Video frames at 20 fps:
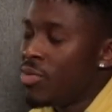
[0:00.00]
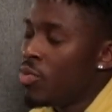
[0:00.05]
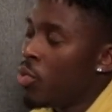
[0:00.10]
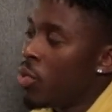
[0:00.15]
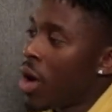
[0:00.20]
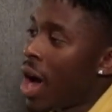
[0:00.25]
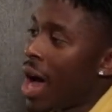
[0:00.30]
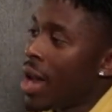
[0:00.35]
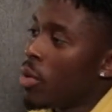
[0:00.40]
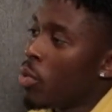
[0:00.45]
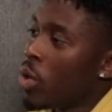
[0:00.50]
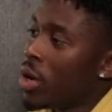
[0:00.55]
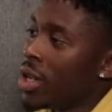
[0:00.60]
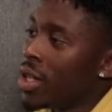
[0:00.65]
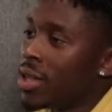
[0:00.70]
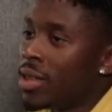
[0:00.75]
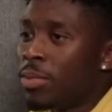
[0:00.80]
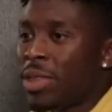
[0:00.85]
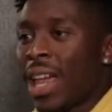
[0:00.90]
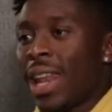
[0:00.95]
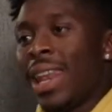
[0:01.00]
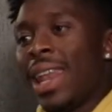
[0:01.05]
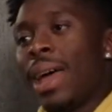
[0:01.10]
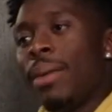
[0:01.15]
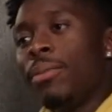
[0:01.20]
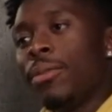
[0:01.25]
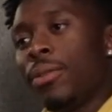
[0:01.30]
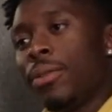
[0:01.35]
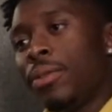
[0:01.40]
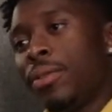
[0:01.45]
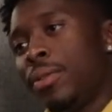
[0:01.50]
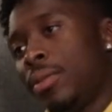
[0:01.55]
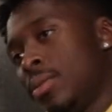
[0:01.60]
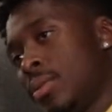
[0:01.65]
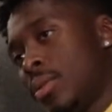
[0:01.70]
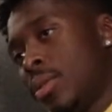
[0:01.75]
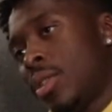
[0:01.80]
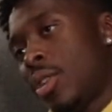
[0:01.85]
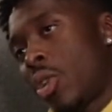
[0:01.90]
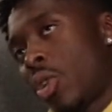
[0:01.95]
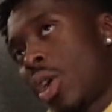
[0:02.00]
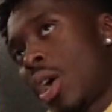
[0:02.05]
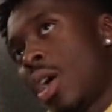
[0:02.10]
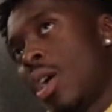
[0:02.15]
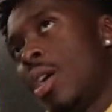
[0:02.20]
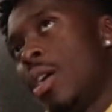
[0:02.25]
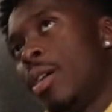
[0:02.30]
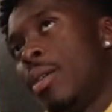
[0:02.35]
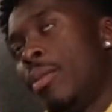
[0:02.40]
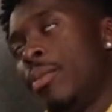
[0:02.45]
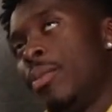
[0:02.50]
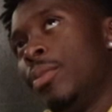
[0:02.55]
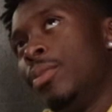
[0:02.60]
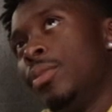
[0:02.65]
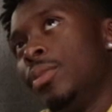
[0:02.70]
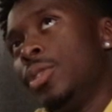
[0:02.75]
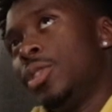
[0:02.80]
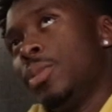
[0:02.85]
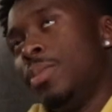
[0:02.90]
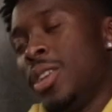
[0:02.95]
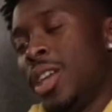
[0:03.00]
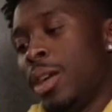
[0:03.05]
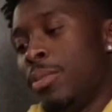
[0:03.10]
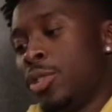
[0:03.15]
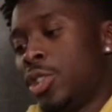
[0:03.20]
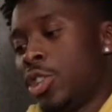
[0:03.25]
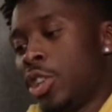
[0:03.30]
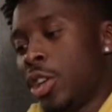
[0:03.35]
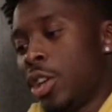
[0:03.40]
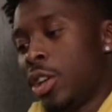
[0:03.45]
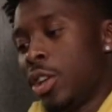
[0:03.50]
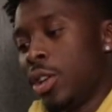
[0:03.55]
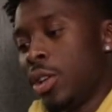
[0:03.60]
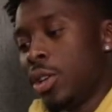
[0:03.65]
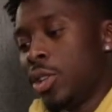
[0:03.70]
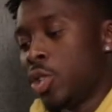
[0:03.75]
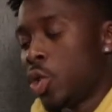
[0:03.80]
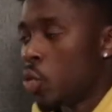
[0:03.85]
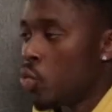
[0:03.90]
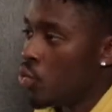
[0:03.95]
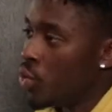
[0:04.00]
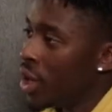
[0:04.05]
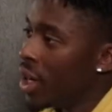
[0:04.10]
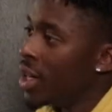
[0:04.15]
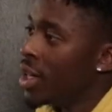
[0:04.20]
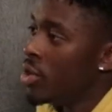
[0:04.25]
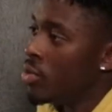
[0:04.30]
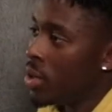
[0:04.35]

kind of wanted the length to be able to really,